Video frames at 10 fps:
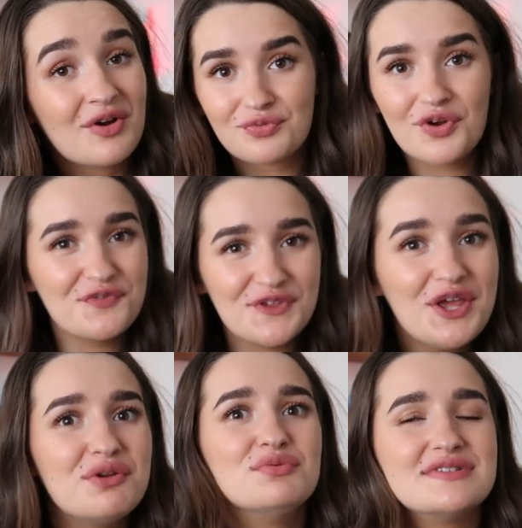
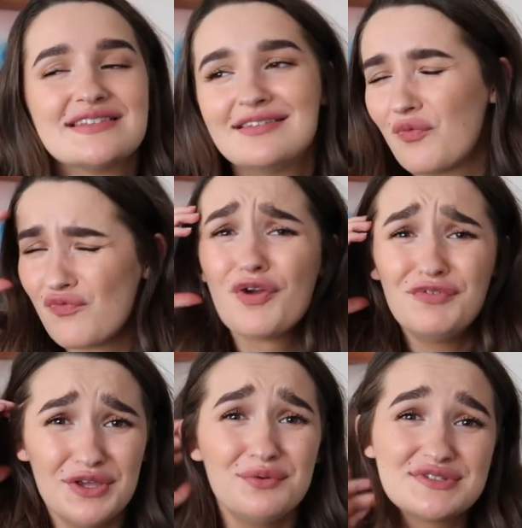Reviews,
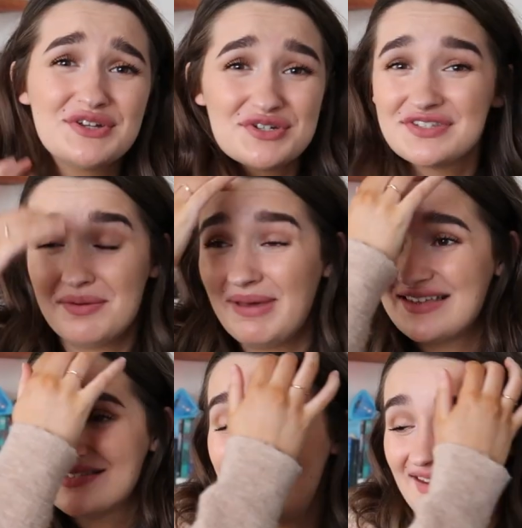reviews are just the
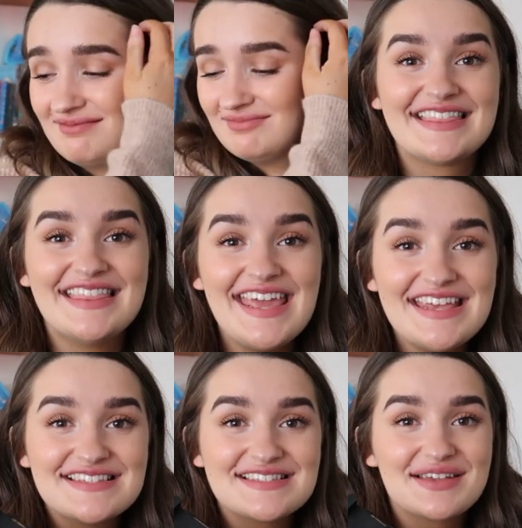best thing.
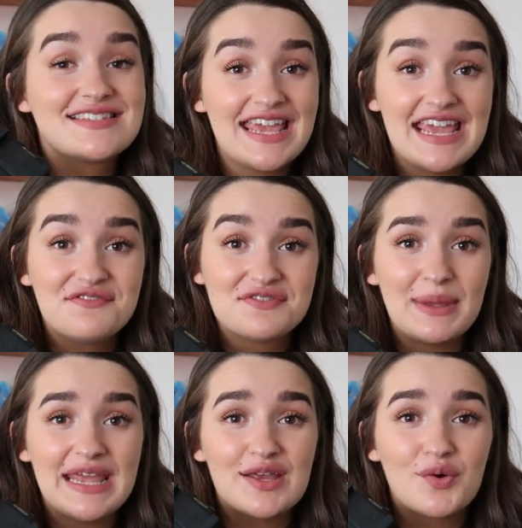This saved
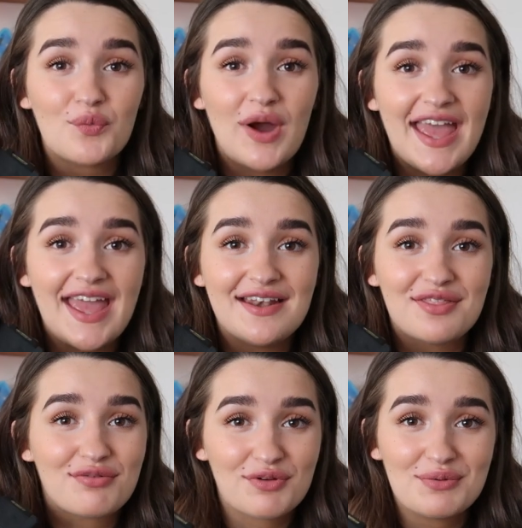me
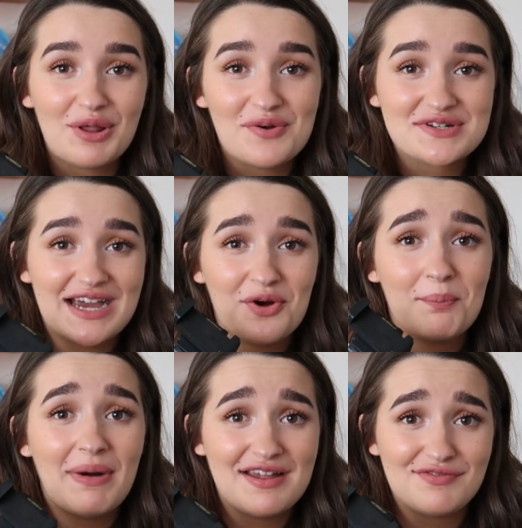when through
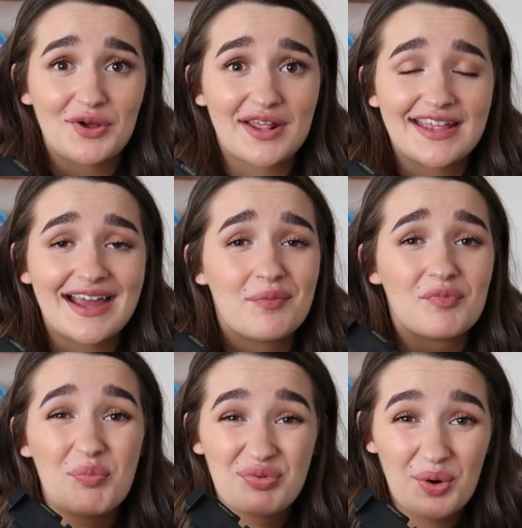lockdown my vlogging
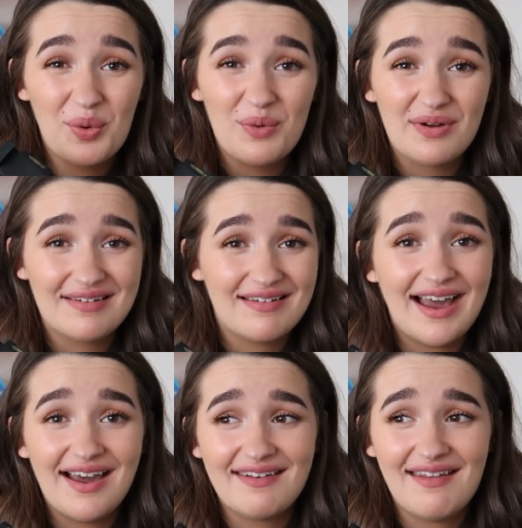camera broke
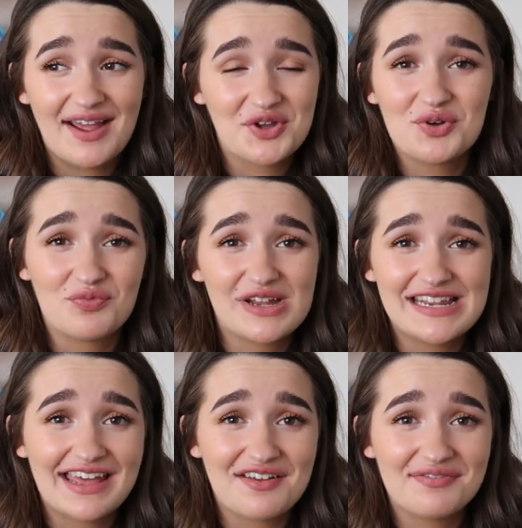and I couldn't
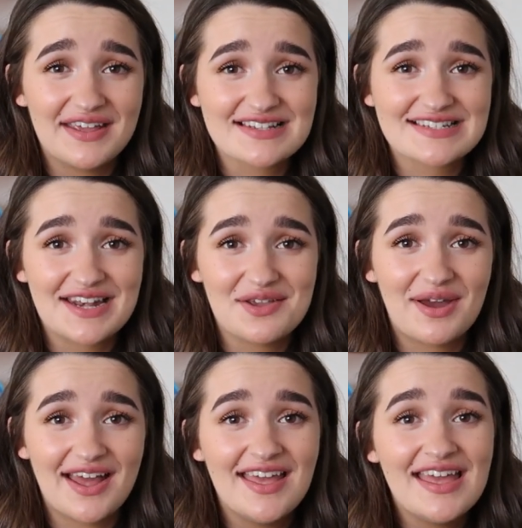really get it fixed
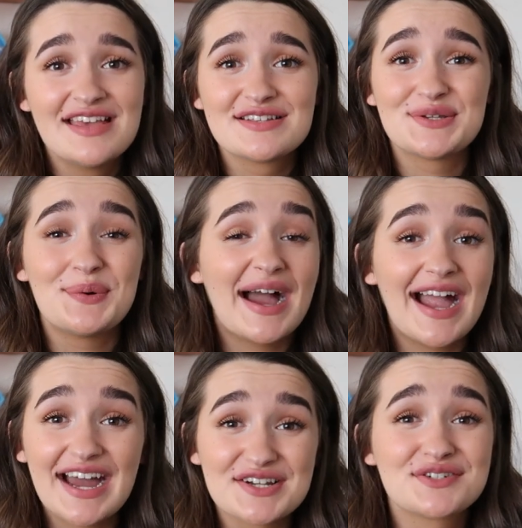anywhere, so I
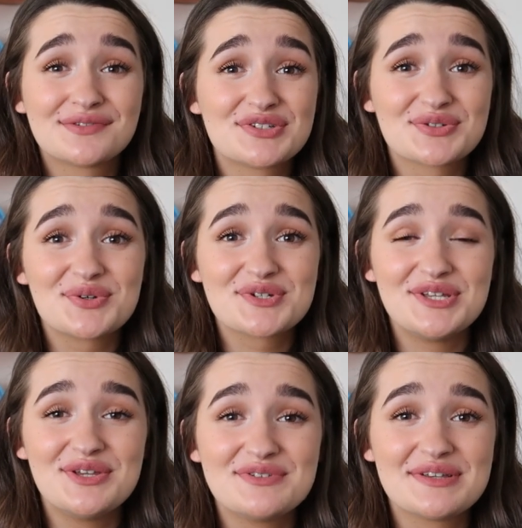had to resort
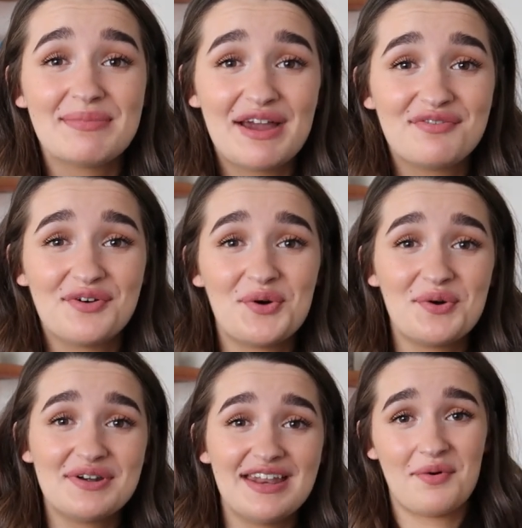to using my
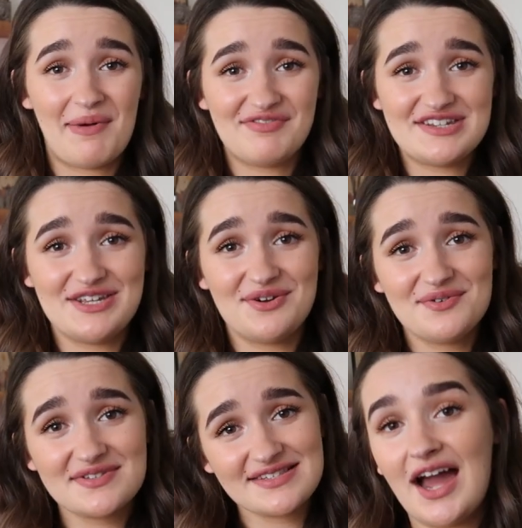phone for my
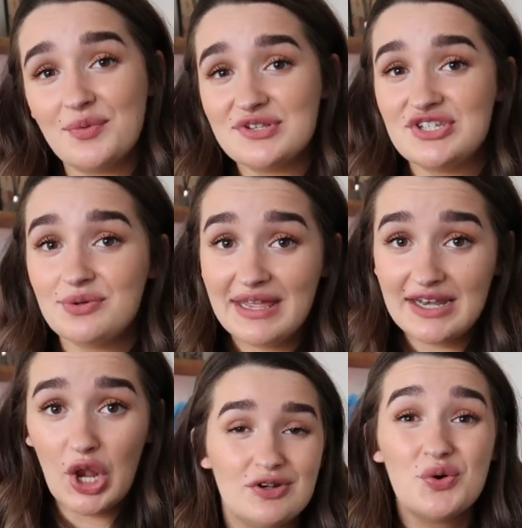videos. I was
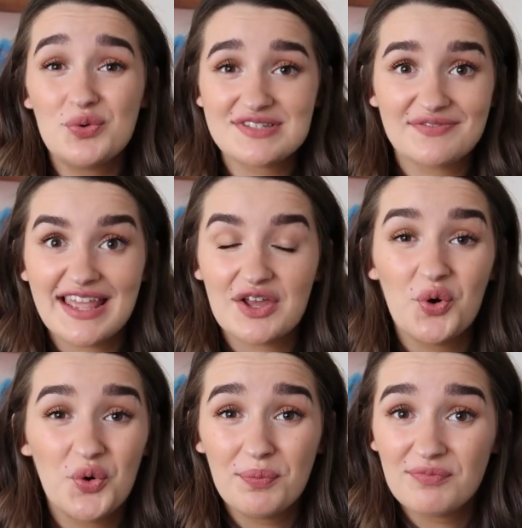doing loads of like
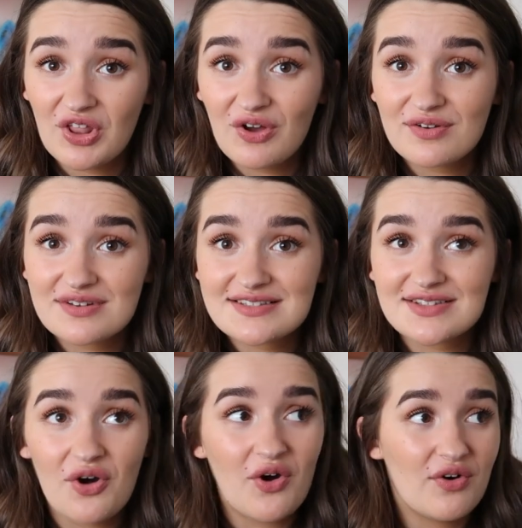home
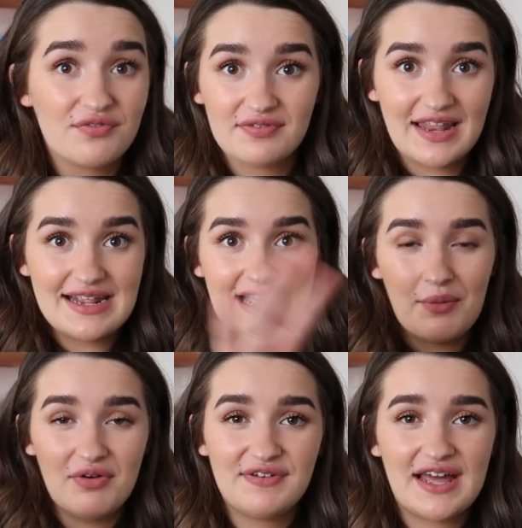vlogs of like
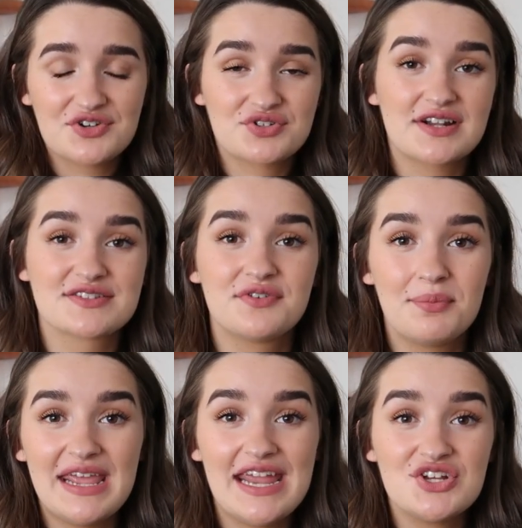our flat
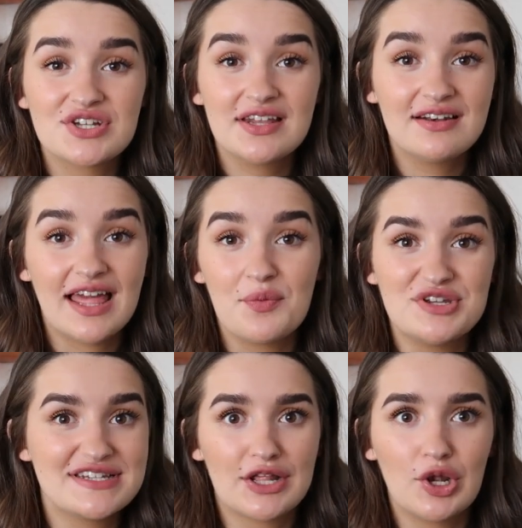transformation. Like,
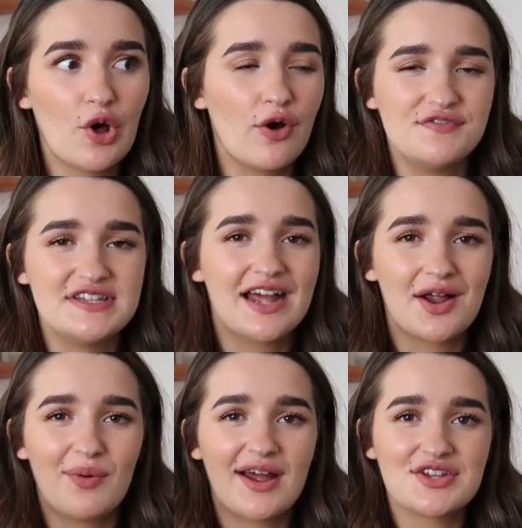we did a lot of
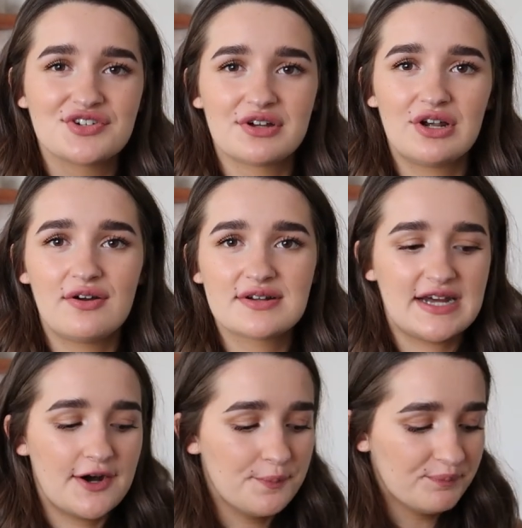DIY during
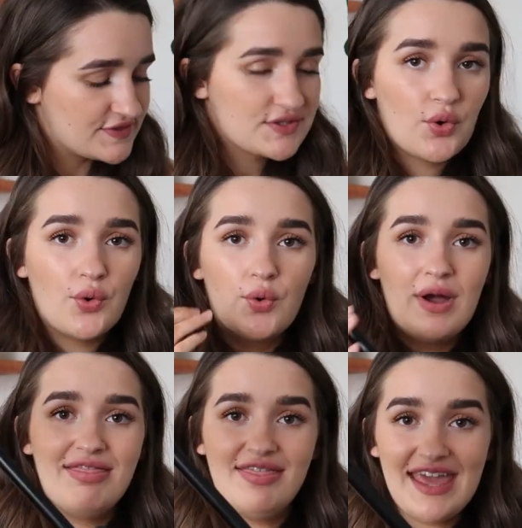lockdown,
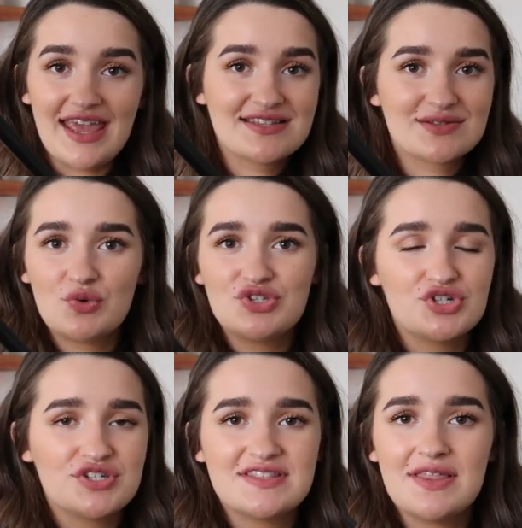so this was
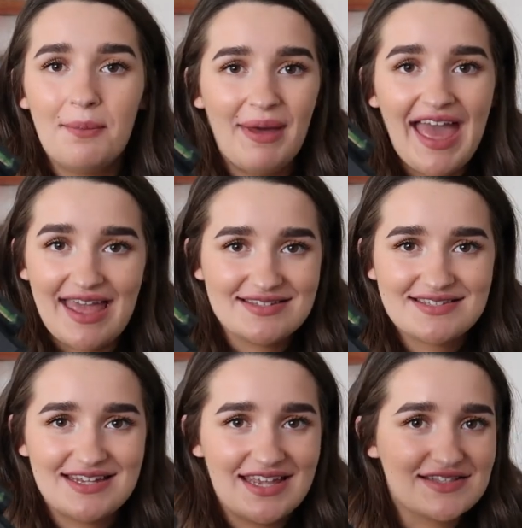just the
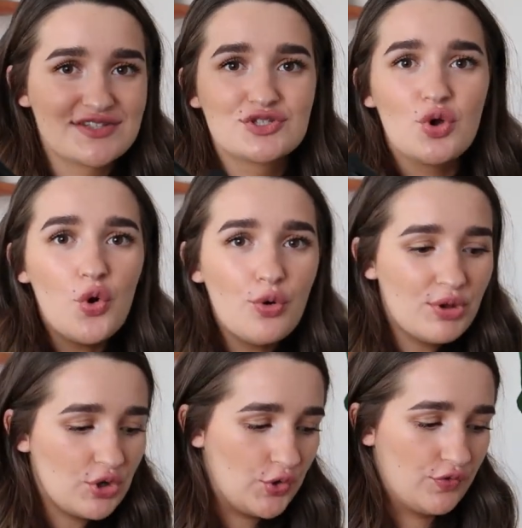best. It's so
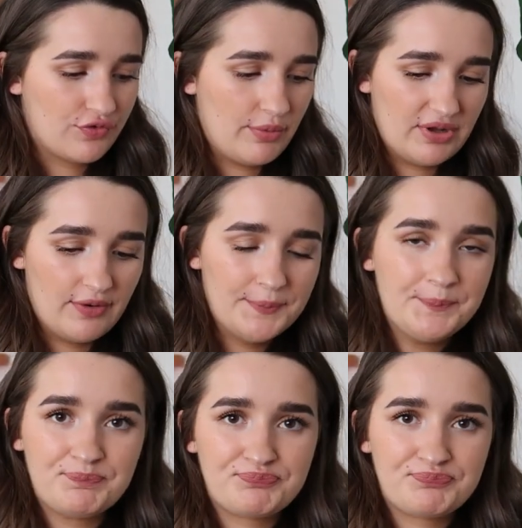maneuverable,